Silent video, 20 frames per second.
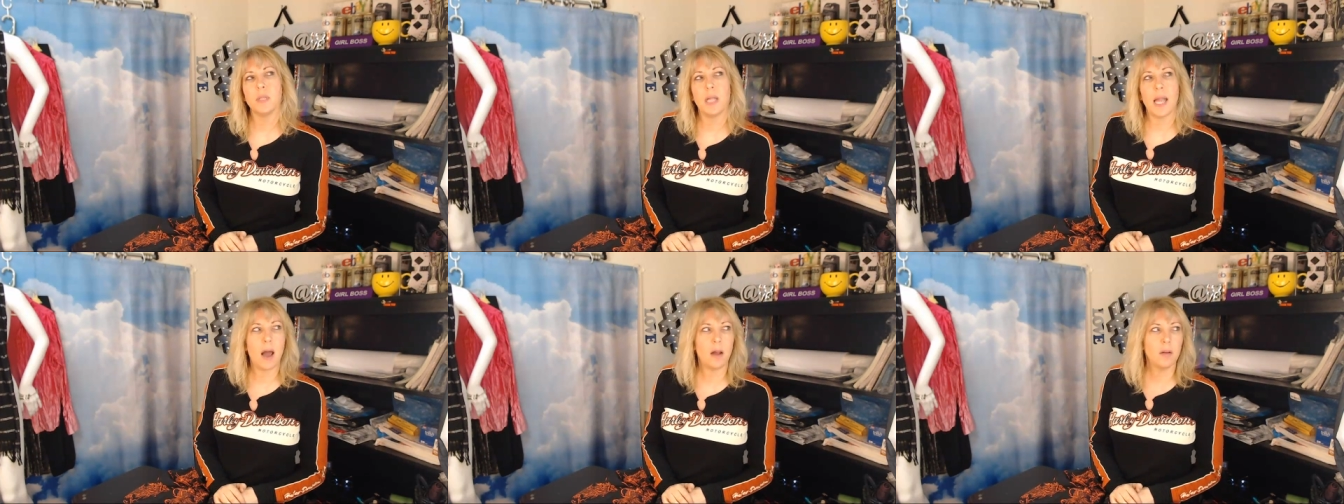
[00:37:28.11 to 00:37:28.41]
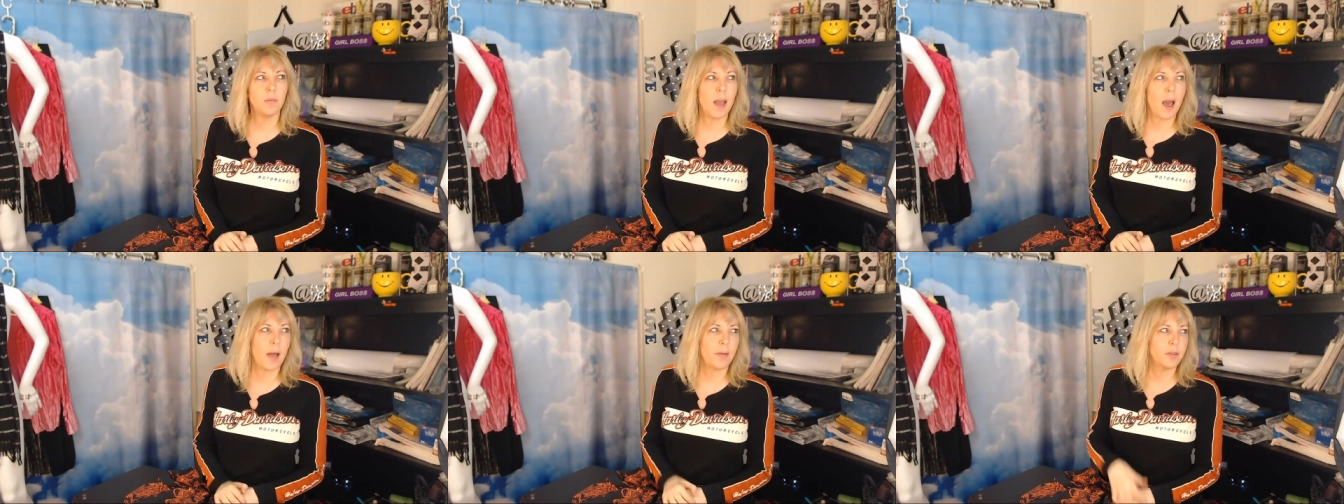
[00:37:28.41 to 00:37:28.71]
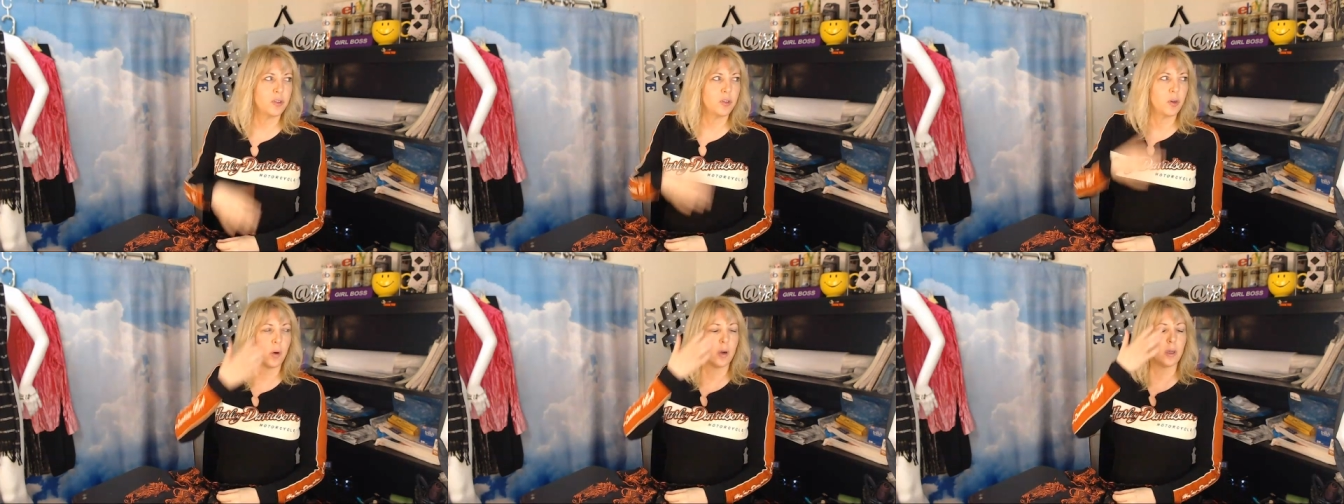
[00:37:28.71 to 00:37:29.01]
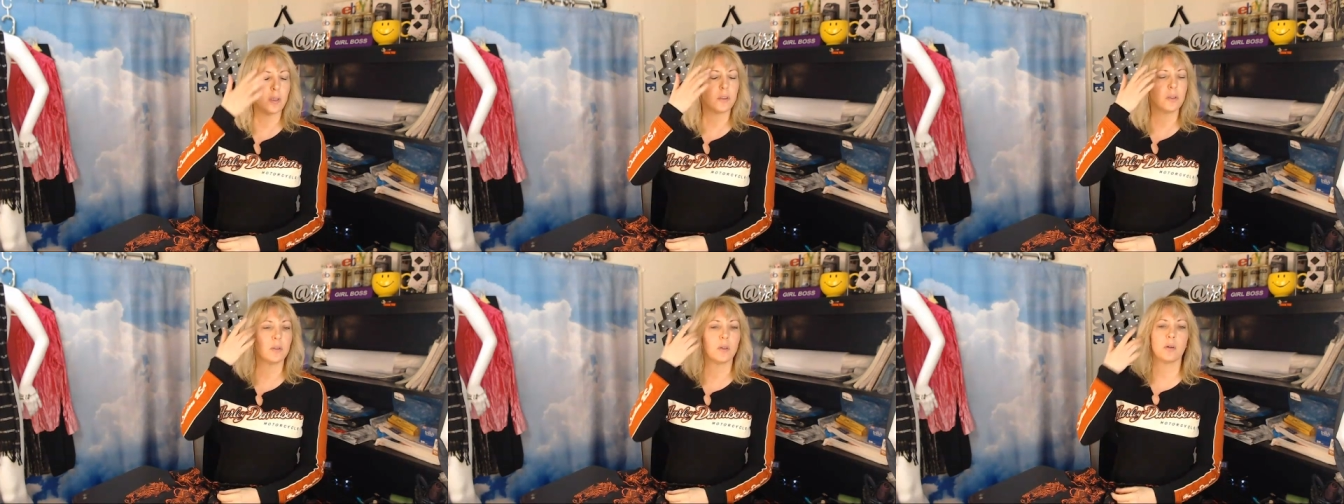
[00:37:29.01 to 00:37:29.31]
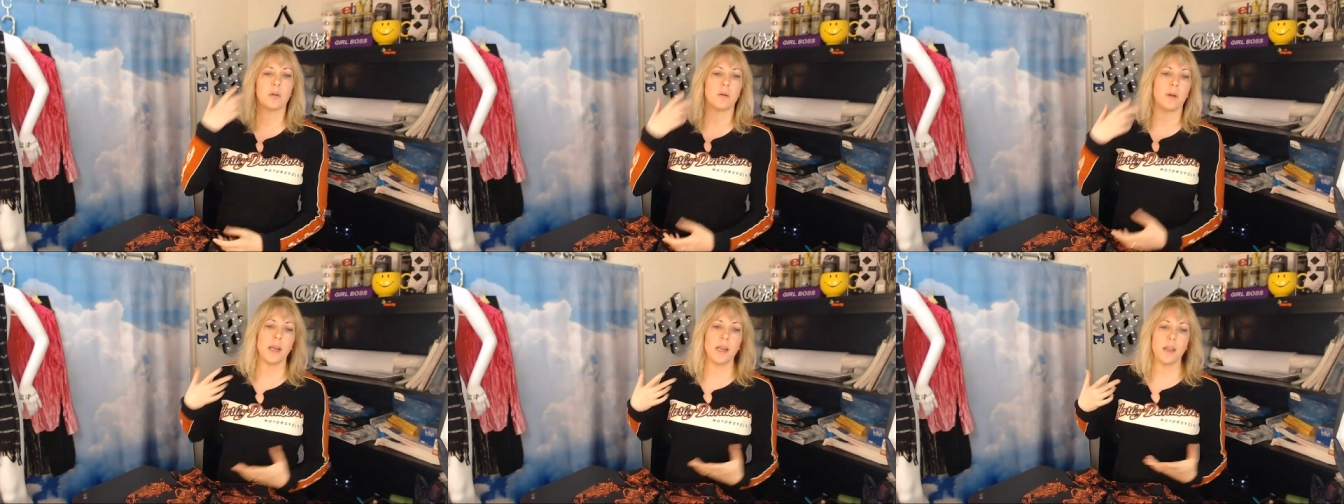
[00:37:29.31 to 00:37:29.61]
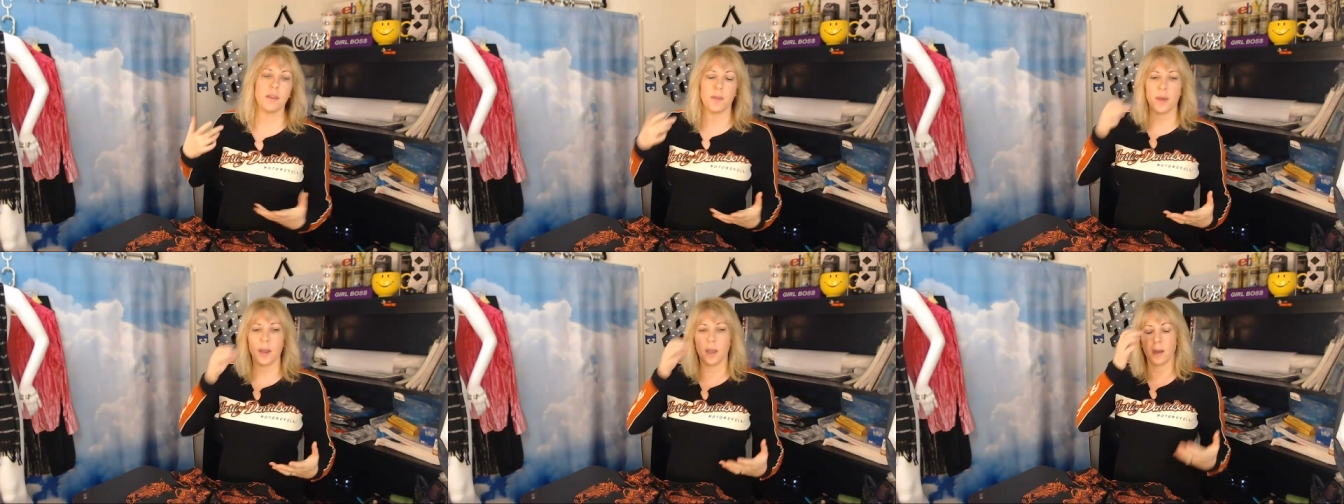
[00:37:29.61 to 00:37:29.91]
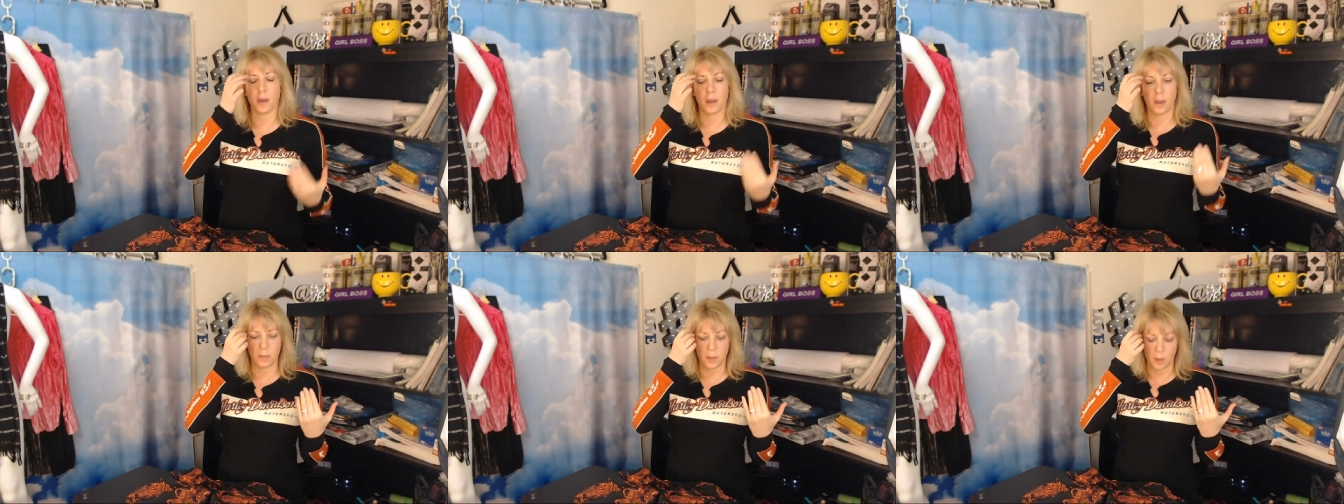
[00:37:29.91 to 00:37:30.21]
loudmouth shorts or anything
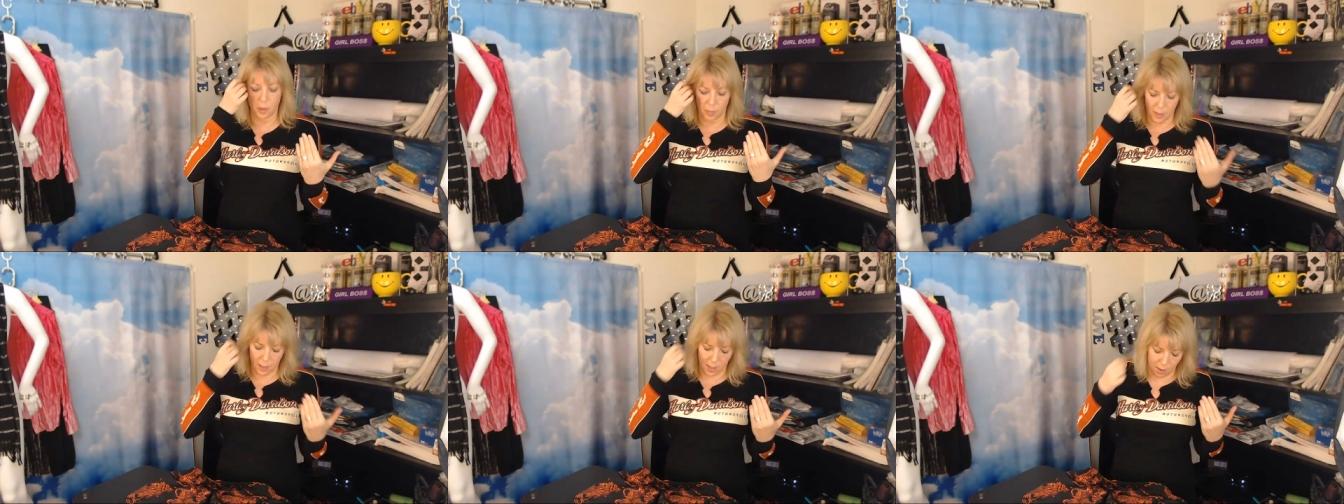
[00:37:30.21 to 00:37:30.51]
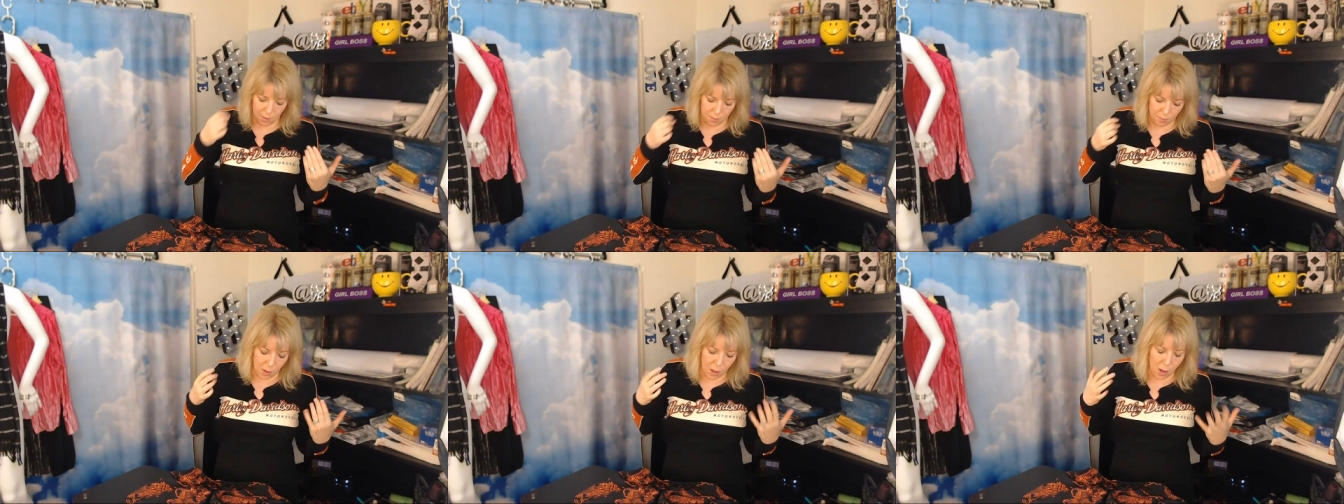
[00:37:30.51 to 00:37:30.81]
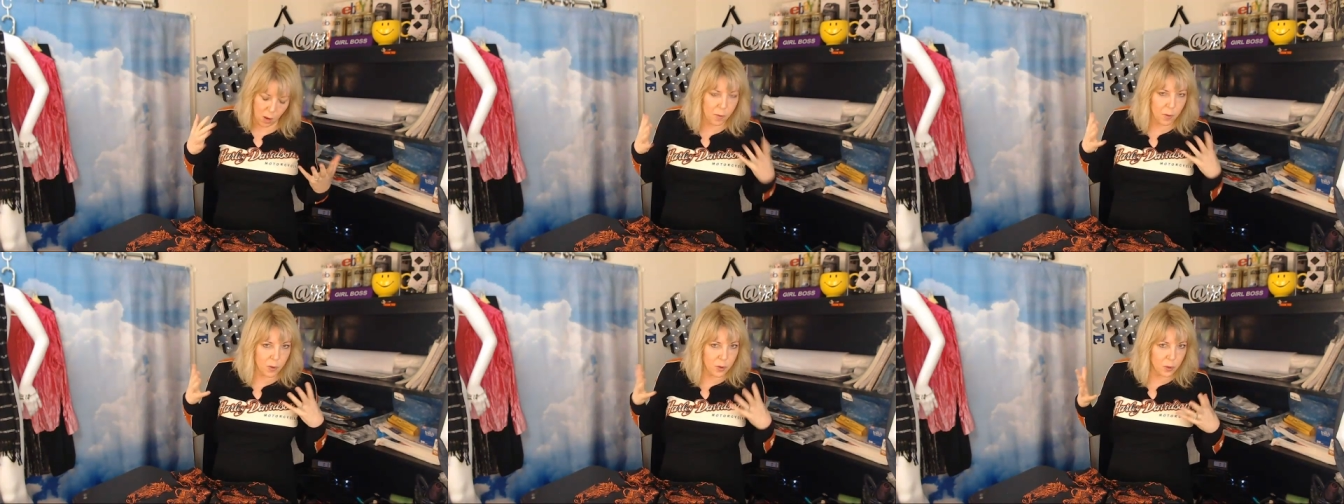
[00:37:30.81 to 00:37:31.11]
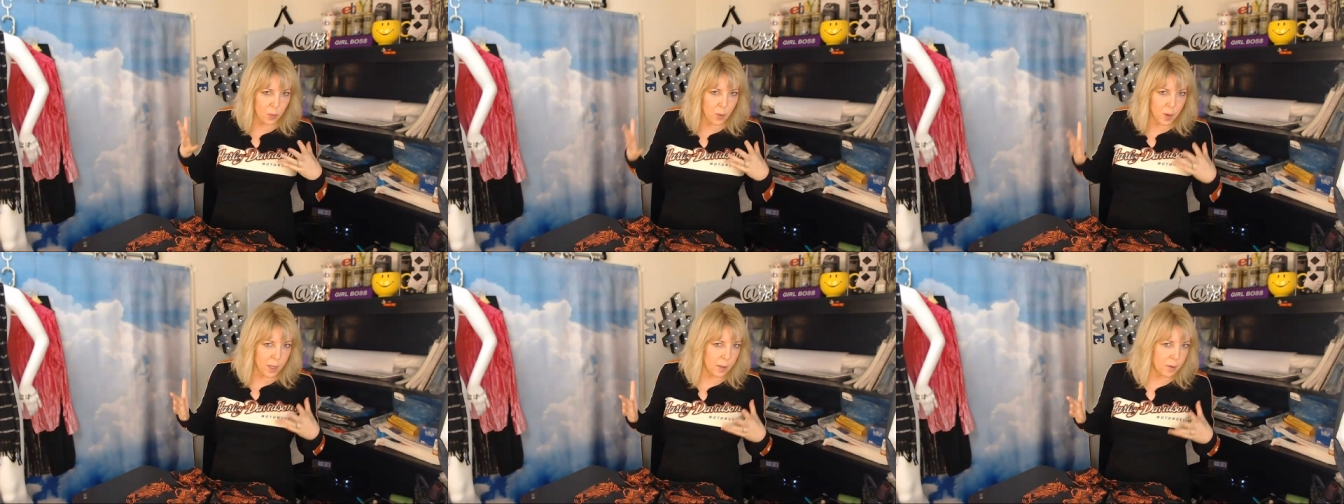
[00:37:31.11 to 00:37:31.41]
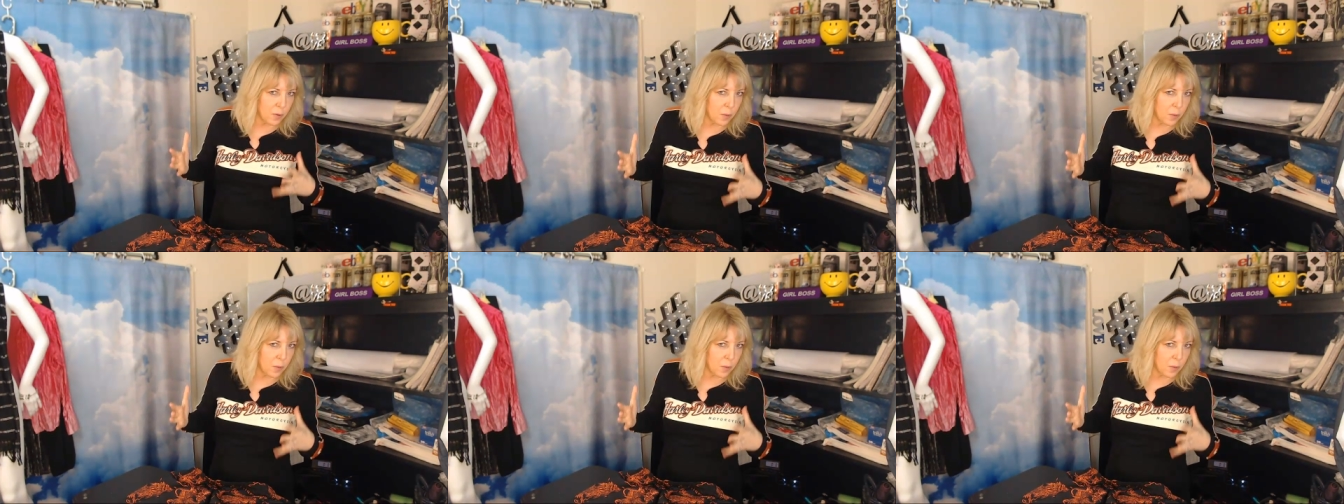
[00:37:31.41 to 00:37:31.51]
a little bit over 20